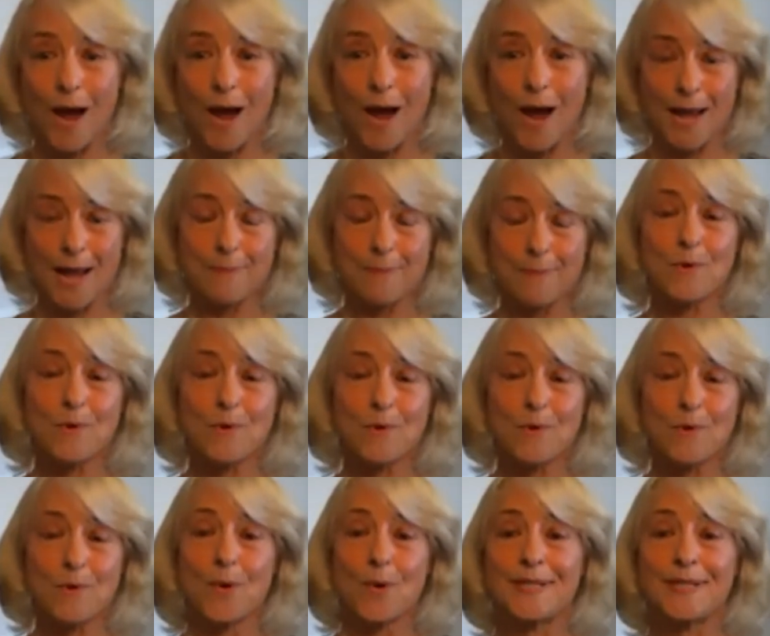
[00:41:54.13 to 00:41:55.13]
I'm
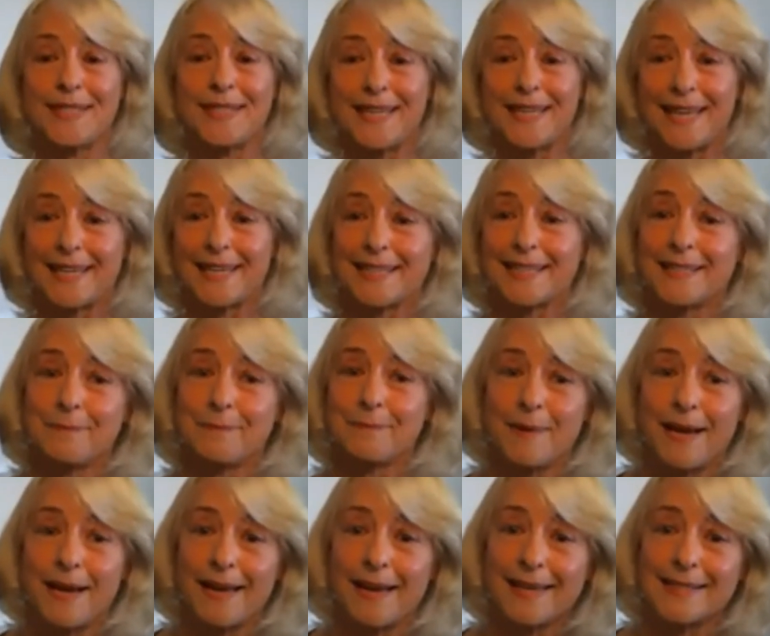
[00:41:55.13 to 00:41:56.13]
going to end
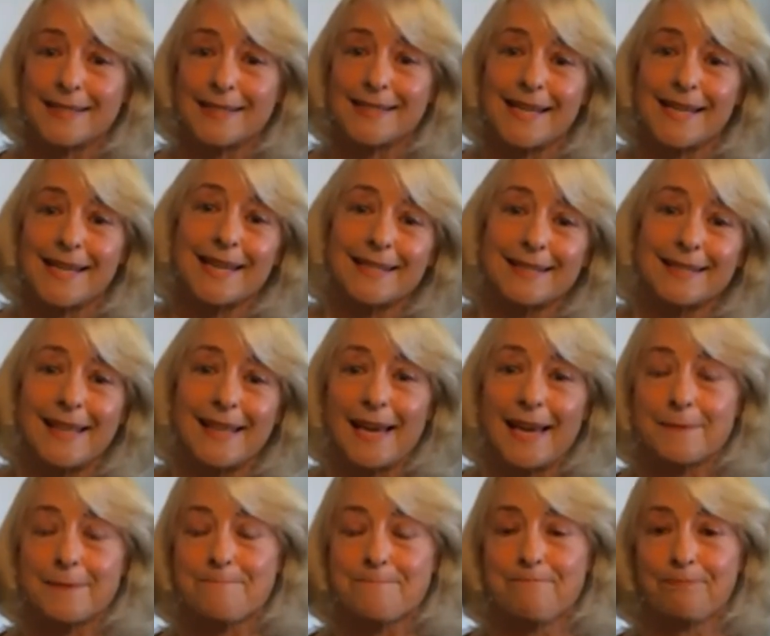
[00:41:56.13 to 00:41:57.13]
by saying
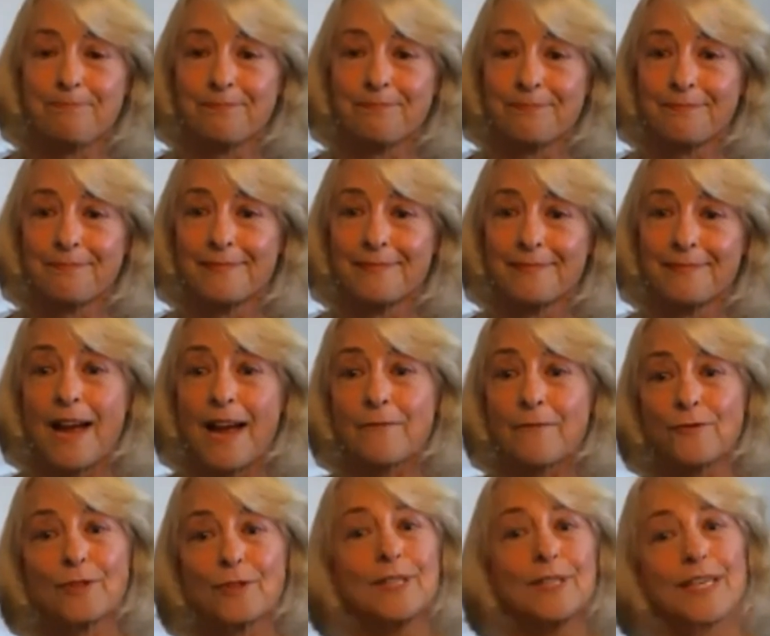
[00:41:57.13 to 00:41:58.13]
that
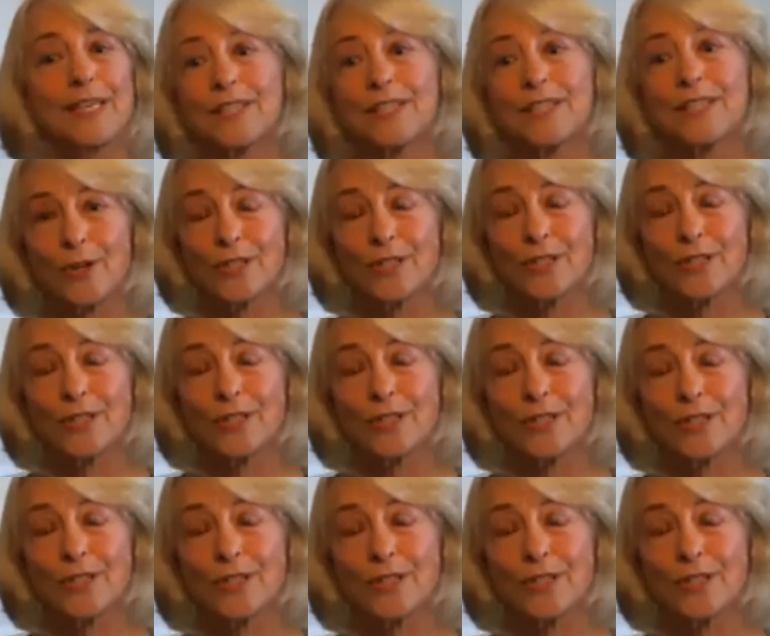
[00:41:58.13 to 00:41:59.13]
I've really enjoyed
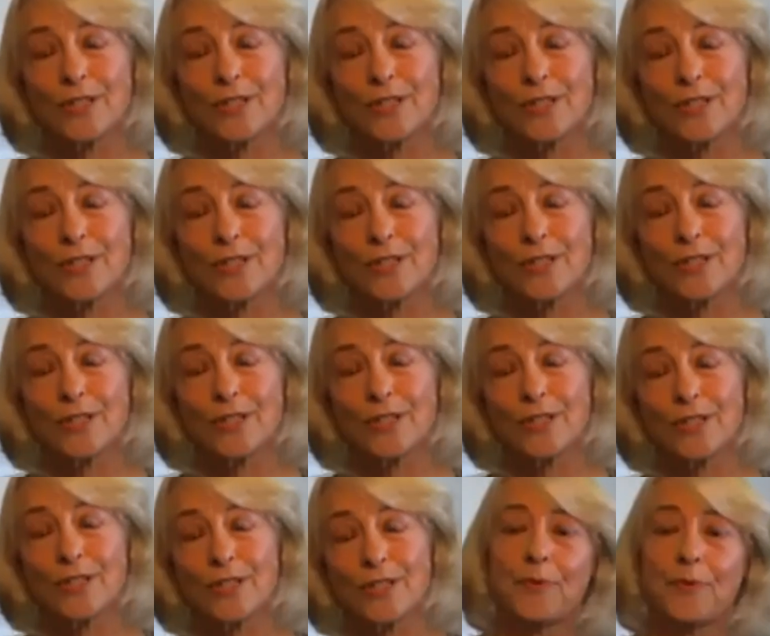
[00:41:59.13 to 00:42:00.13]
talking to you today.
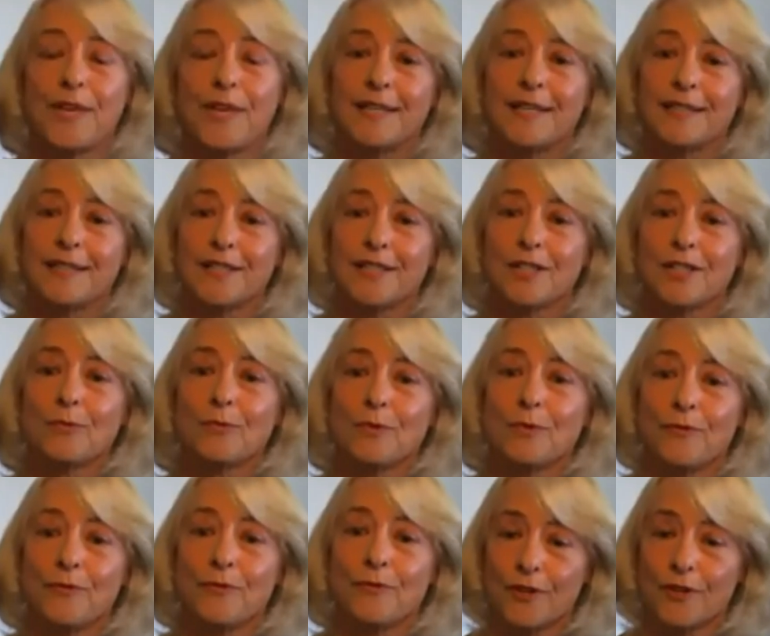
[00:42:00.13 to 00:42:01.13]
I hope
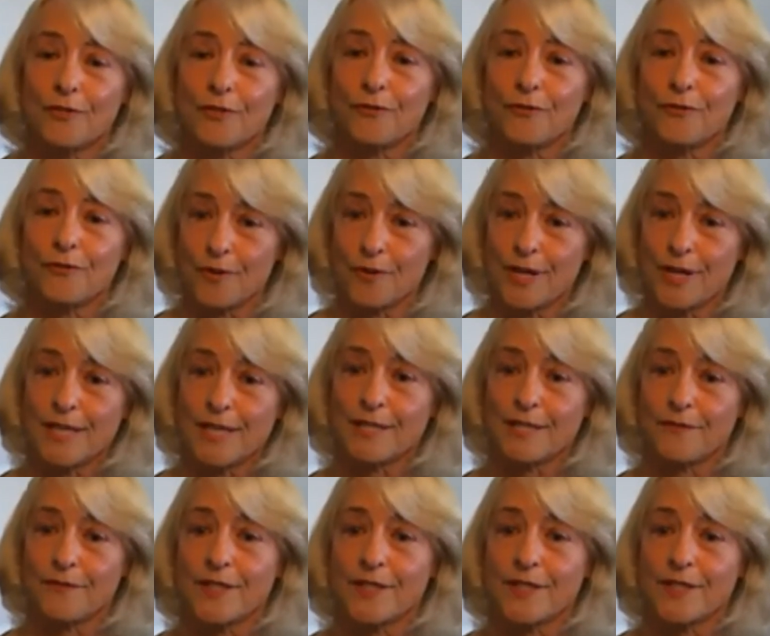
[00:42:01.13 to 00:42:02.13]
that you will feel
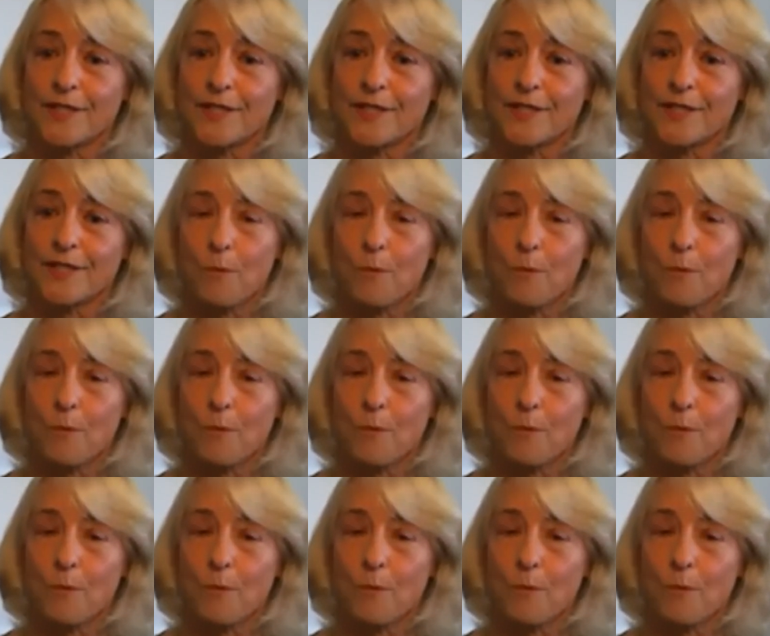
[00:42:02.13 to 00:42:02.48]
free to visit